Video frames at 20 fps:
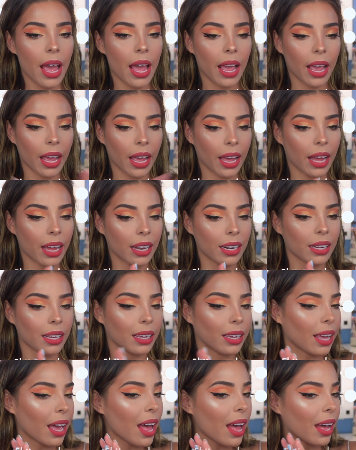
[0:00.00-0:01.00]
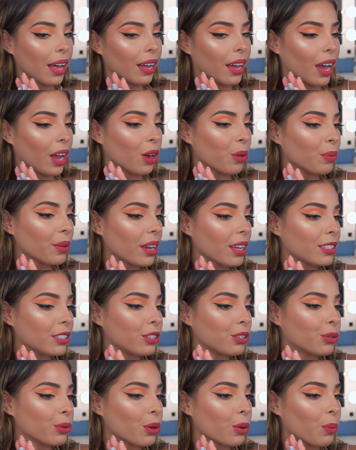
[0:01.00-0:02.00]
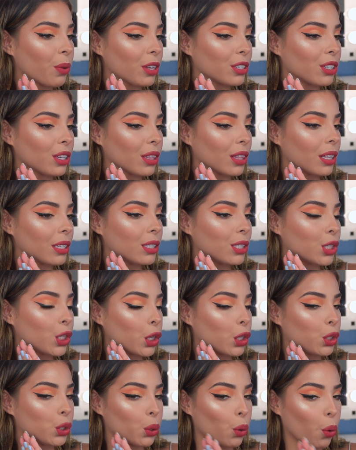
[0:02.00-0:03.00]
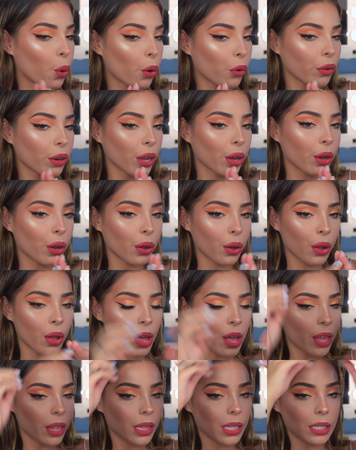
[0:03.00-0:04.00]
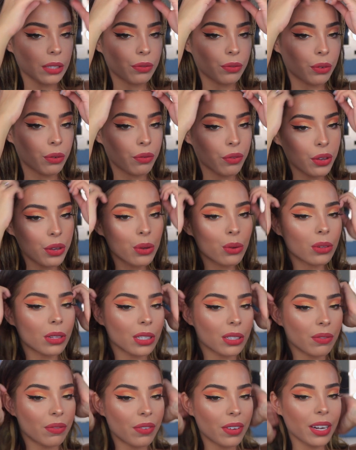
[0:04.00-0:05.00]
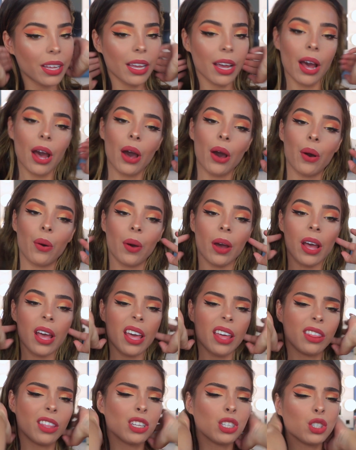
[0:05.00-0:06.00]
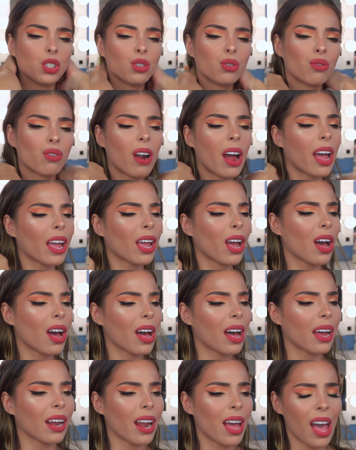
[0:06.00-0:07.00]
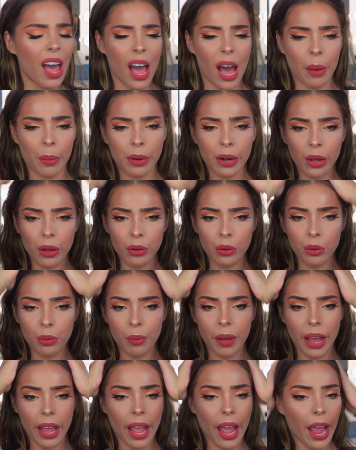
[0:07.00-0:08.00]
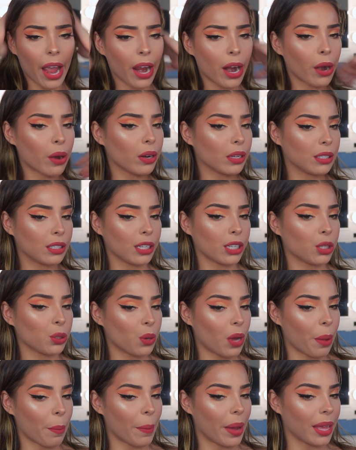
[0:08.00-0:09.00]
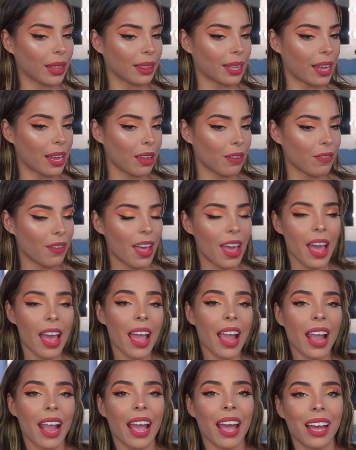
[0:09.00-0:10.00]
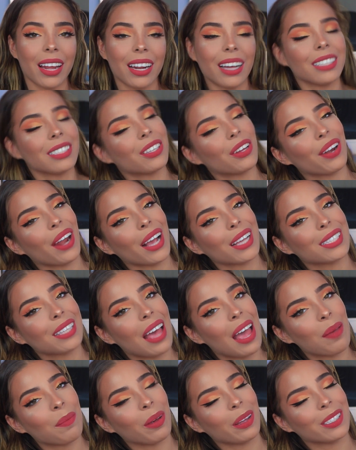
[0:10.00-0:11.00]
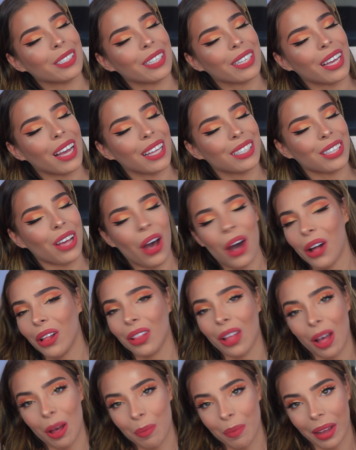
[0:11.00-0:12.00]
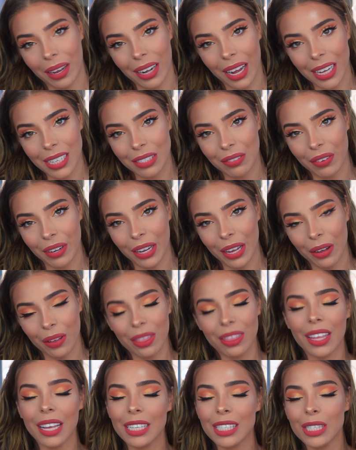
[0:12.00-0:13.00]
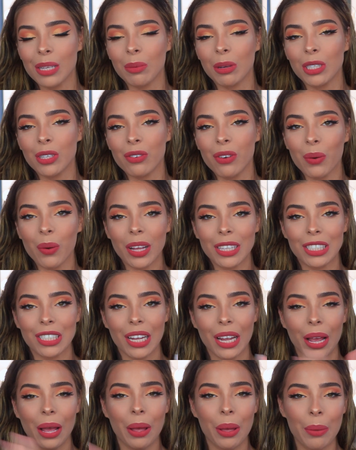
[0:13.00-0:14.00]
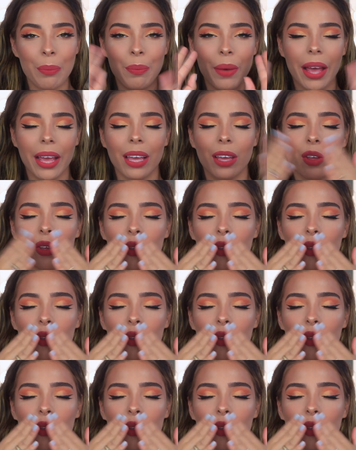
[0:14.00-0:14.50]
And yeah, I hope you guys enjoyed watching this tutorial, this review, this video, this try on. I'm gonna go do my hair and situate my life. And until next time, I'll see you guys all on my next video. Thanks so much for watching. Bye.